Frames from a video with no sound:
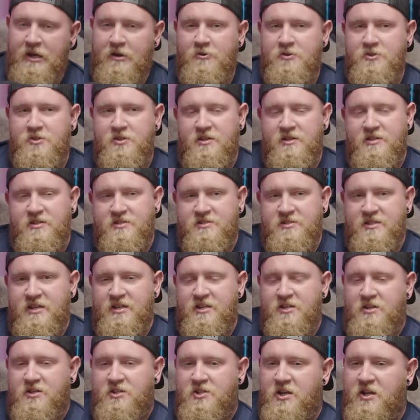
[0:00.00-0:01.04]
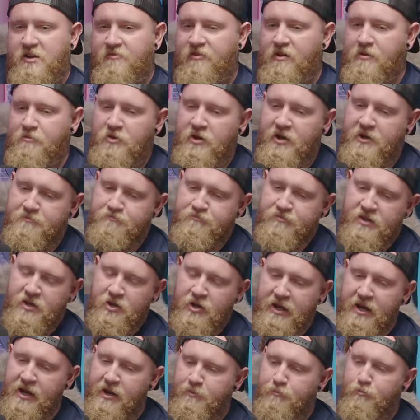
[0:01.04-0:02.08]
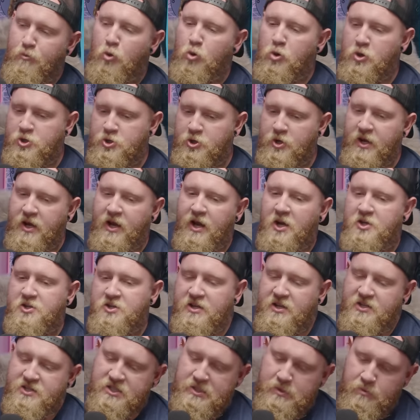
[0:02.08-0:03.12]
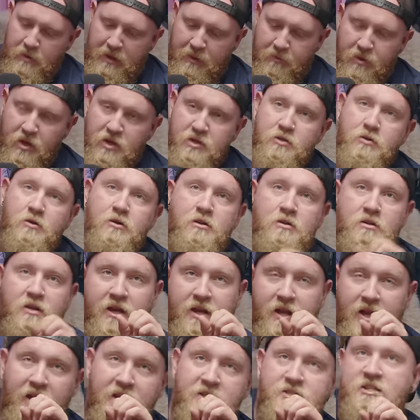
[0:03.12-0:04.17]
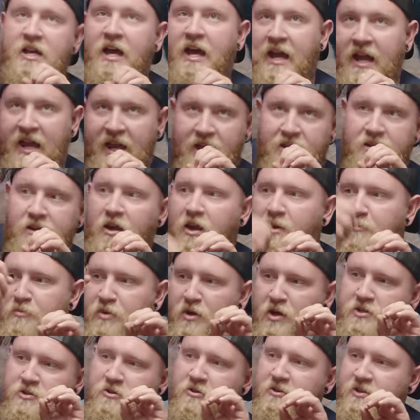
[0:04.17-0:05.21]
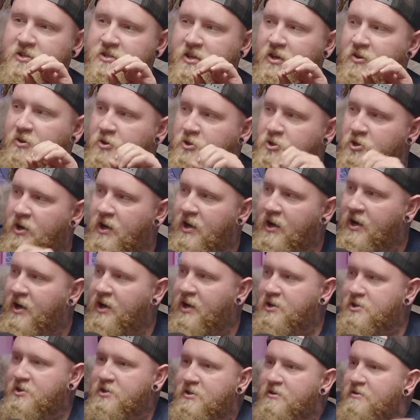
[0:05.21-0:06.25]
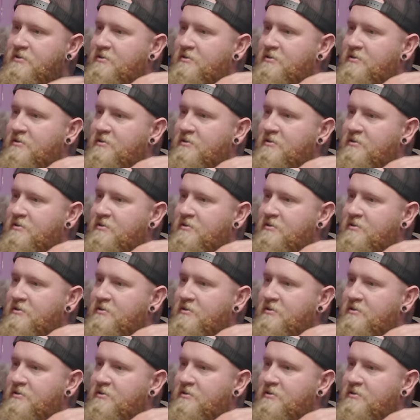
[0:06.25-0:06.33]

I always see shit of him like getting more trash and he'd swim under and like tie it up under his other trash